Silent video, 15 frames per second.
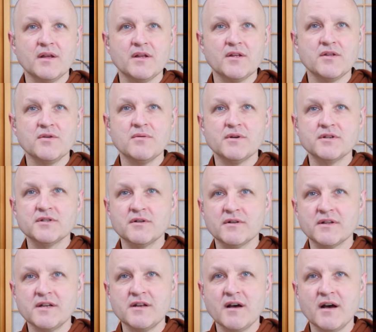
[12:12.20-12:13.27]
You are
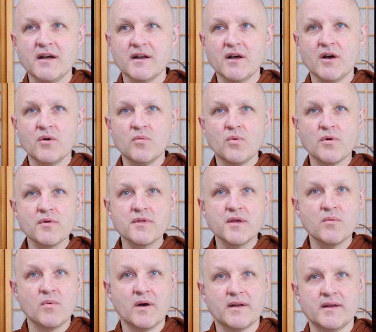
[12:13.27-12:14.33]
certainly not a worthy
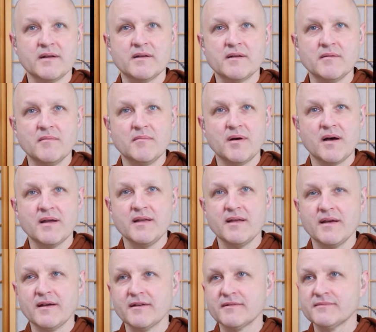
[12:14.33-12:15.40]
one,
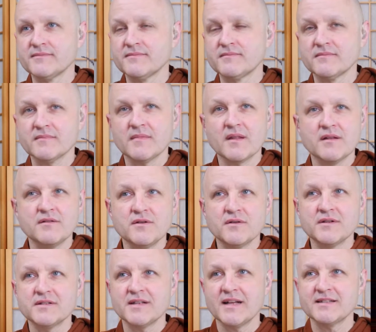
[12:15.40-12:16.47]
Bāhiya.
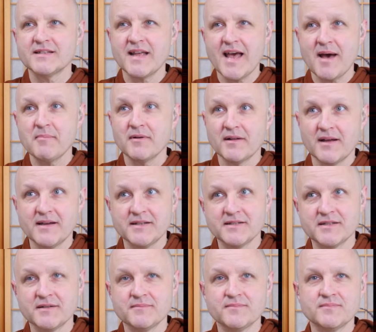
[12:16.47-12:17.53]
Notice that's
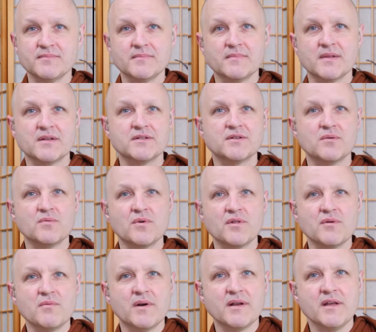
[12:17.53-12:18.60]
capitalized. So
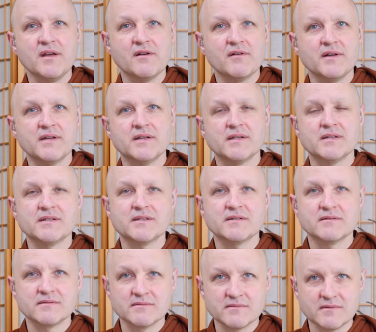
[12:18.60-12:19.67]
worthy one here is
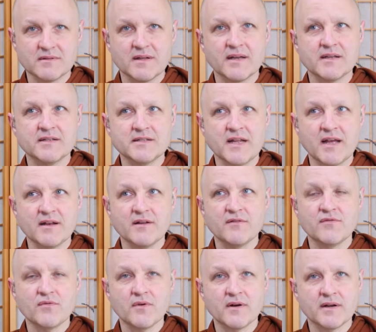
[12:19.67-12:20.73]
like a stand-in
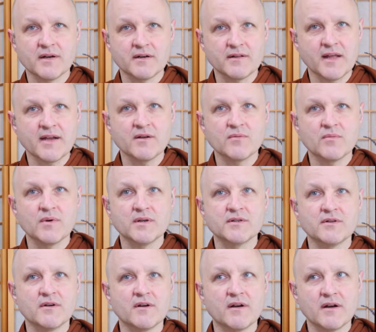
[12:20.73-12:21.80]
for an enlightened one
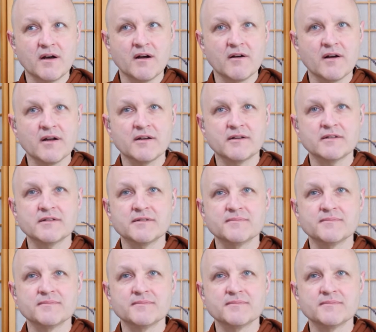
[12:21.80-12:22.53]
or an arahant.